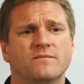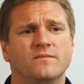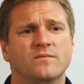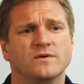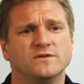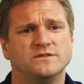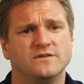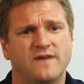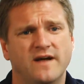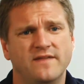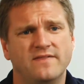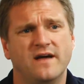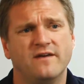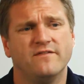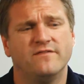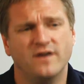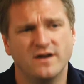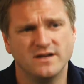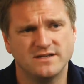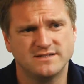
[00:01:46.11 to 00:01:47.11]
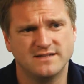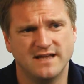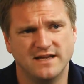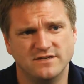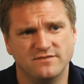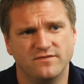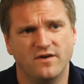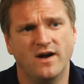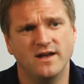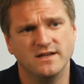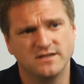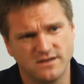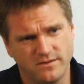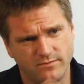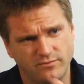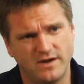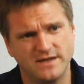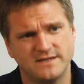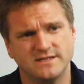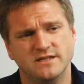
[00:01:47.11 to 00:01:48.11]
once you've had that first stage of ice,
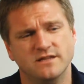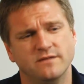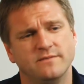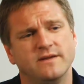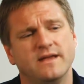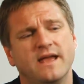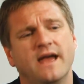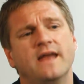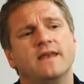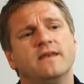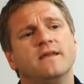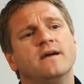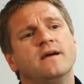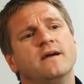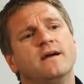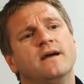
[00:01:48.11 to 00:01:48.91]
compressing them again,